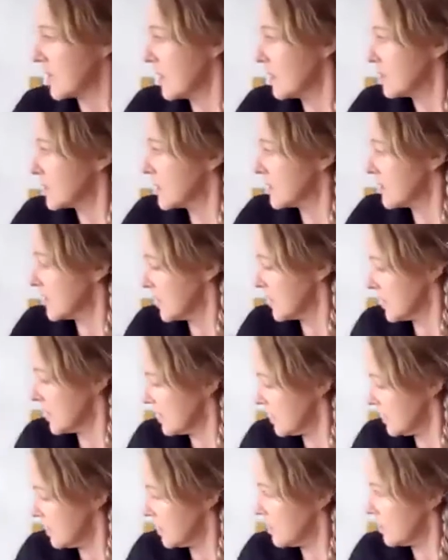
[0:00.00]
is
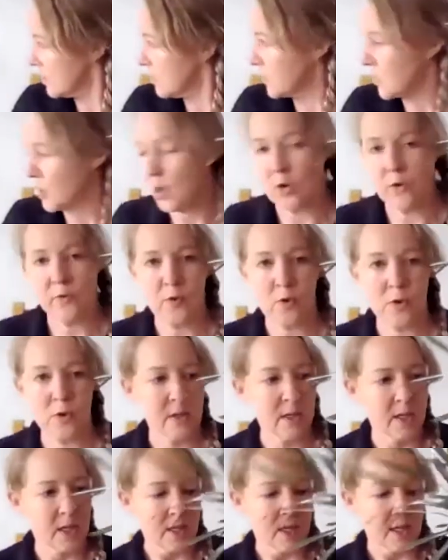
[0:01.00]
absolutely
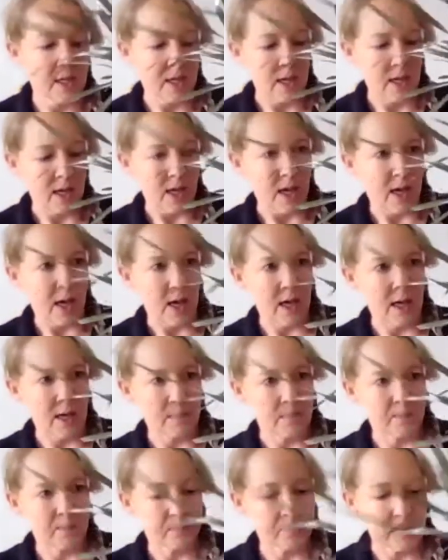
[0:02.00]
beautiful.
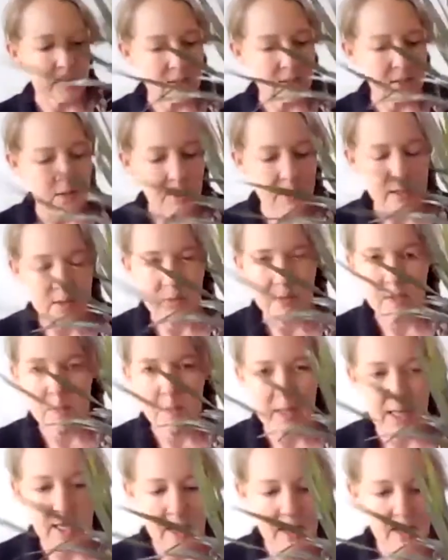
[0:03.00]
So these wee
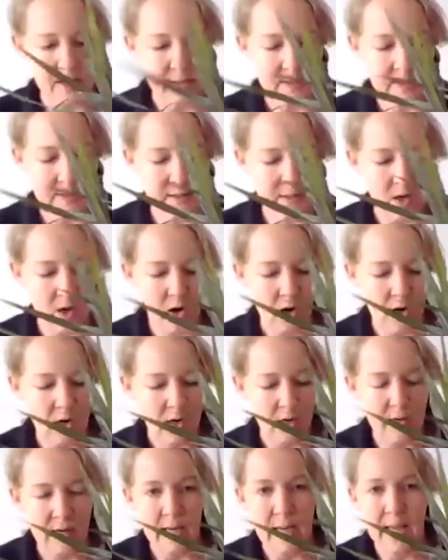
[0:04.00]
plants
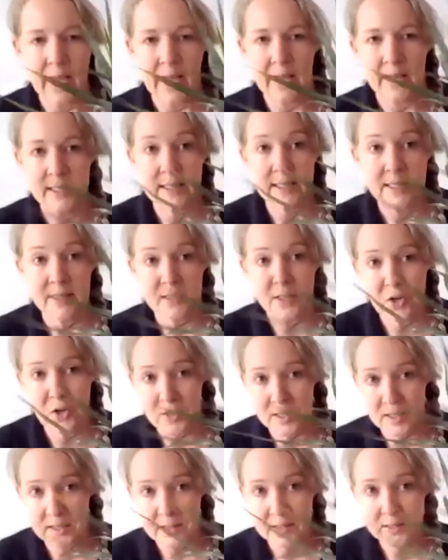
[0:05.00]
are handy and
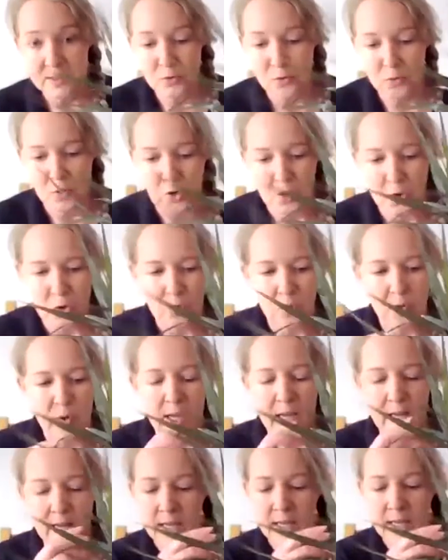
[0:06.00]
they're easy to grow,
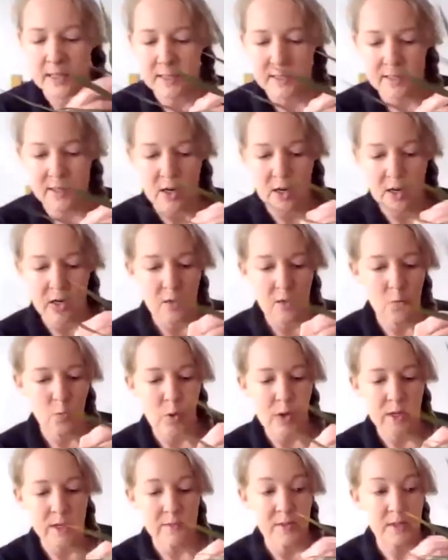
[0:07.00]
and they're
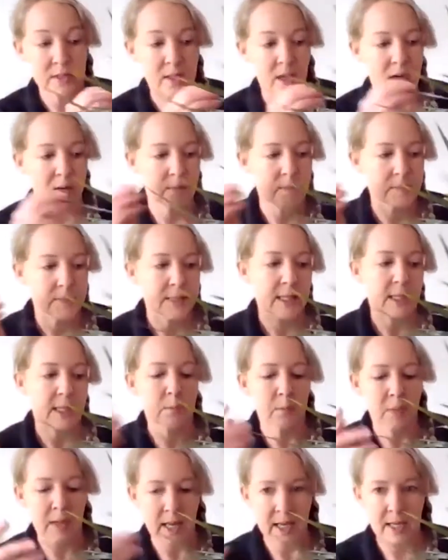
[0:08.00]
one of the top
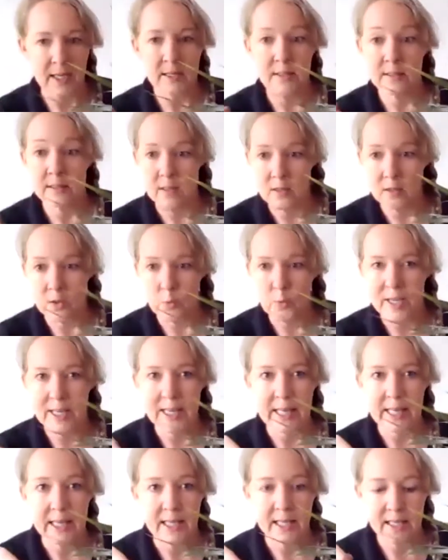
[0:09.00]
10 plants on the wee
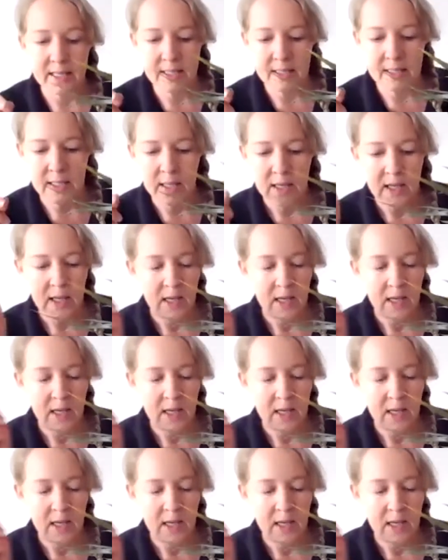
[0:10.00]
link